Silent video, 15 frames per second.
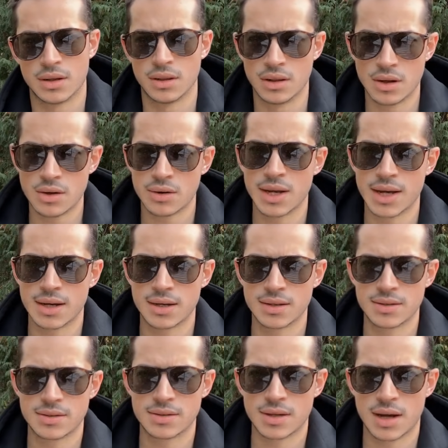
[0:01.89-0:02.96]
a lot of
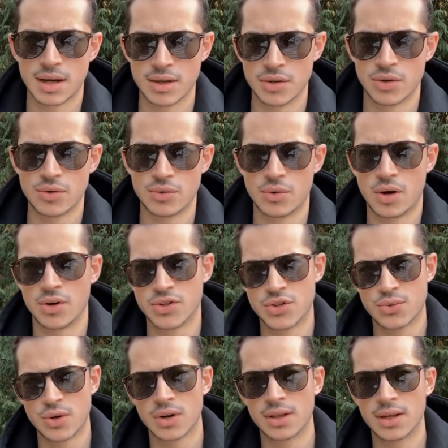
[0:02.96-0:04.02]
guys I know are
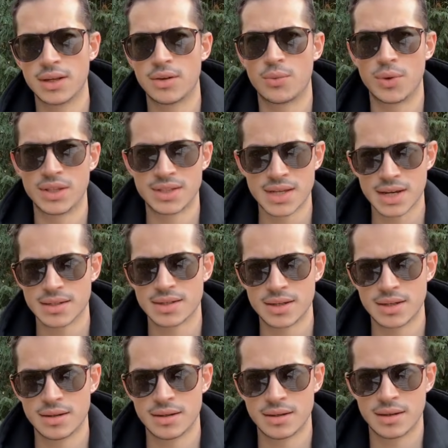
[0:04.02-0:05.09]
struggling with
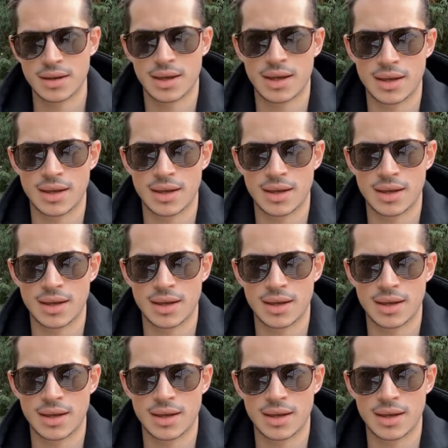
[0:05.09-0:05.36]
texting